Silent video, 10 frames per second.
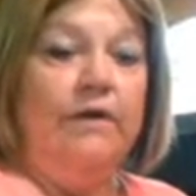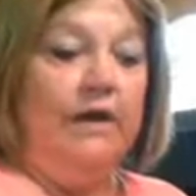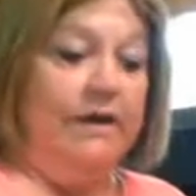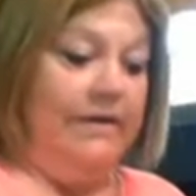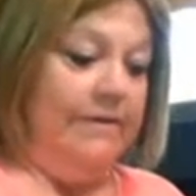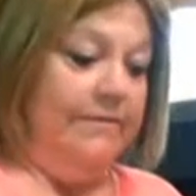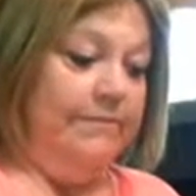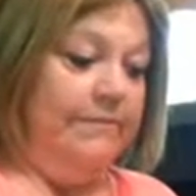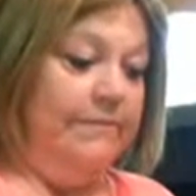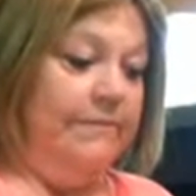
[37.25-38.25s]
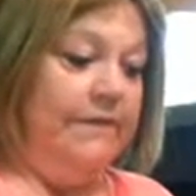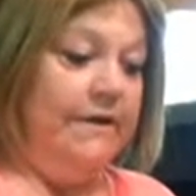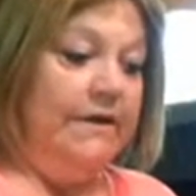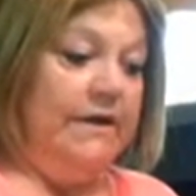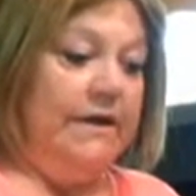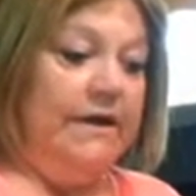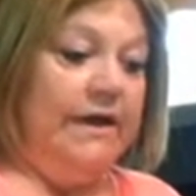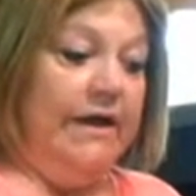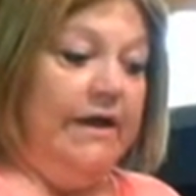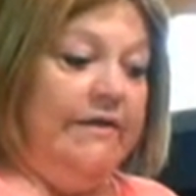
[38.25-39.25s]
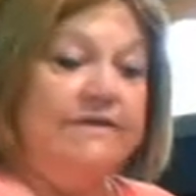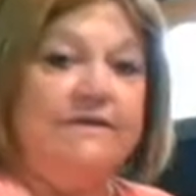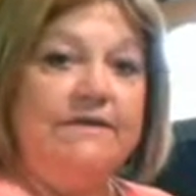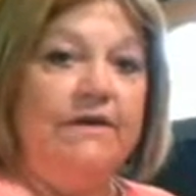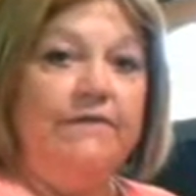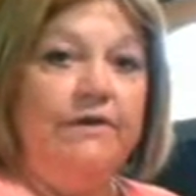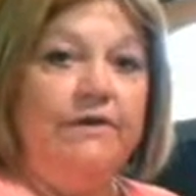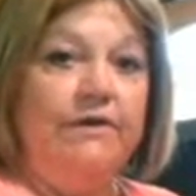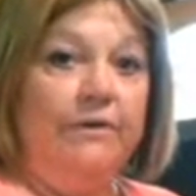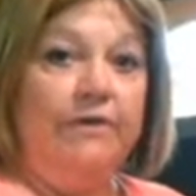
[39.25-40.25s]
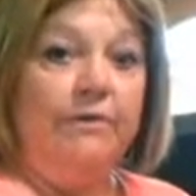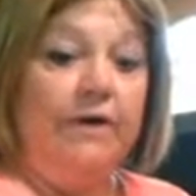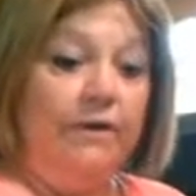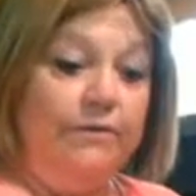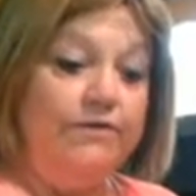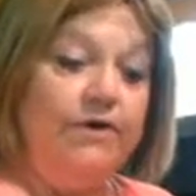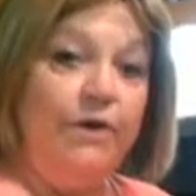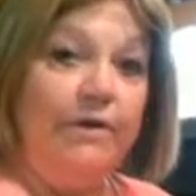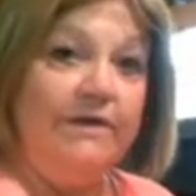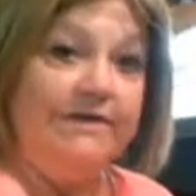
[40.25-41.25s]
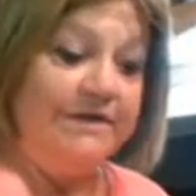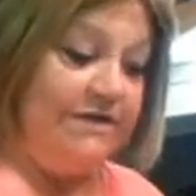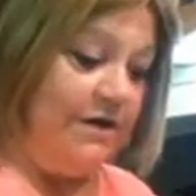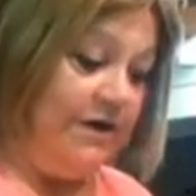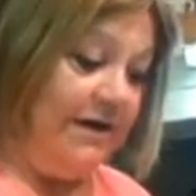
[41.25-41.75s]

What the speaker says: And this is stuff you can do on the road. So let's get started.